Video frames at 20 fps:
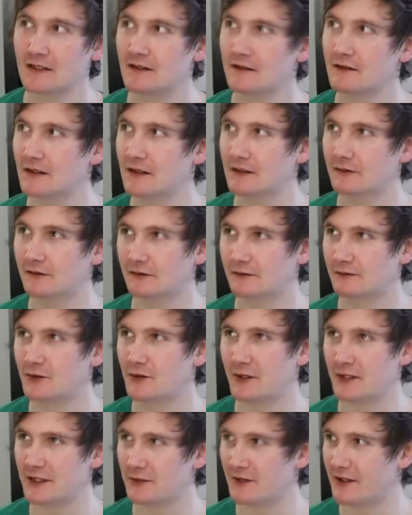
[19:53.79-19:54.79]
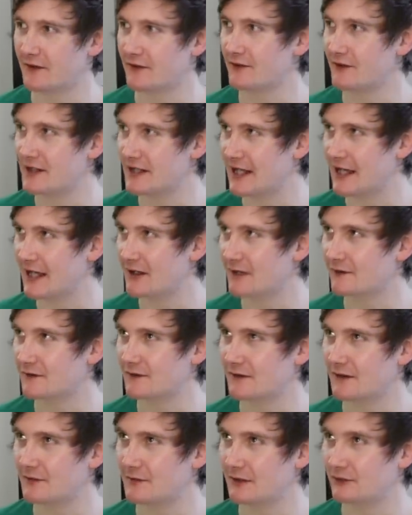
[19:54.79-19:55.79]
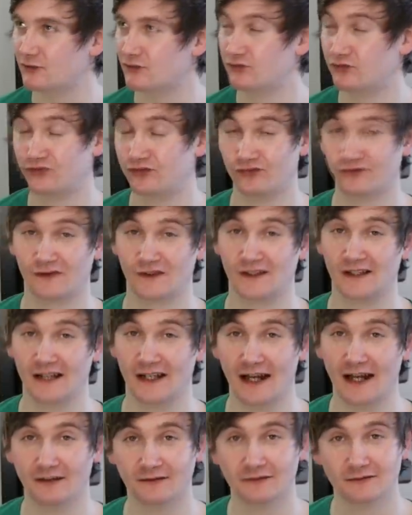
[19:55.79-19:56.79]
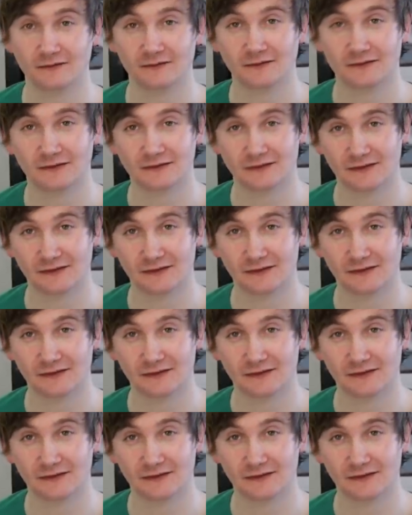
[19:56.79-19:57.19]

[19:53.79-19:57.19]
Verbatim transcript: uh, what 2023 now, so that'd be nine now, years ago.